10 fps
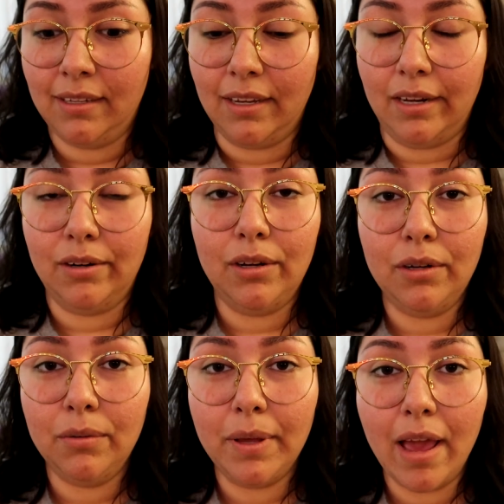I don't
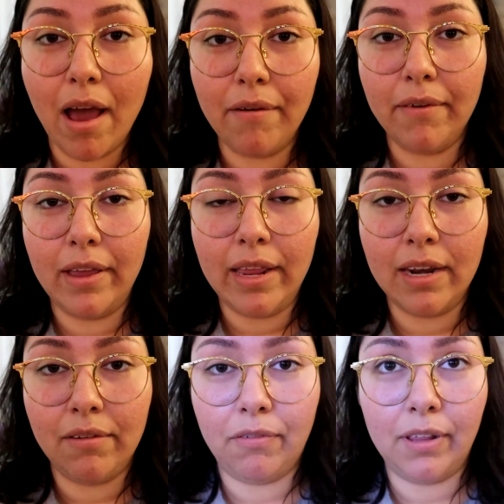know we have
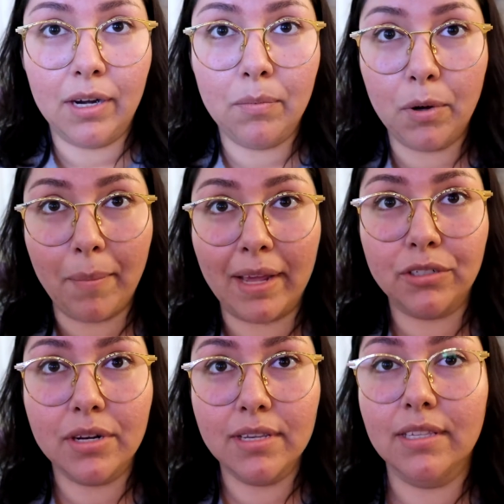an inflatable
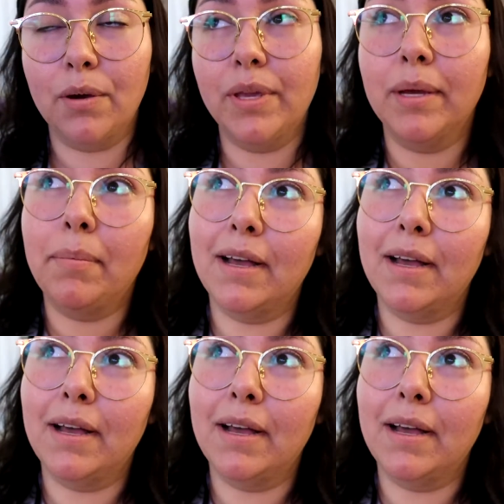mattress that we could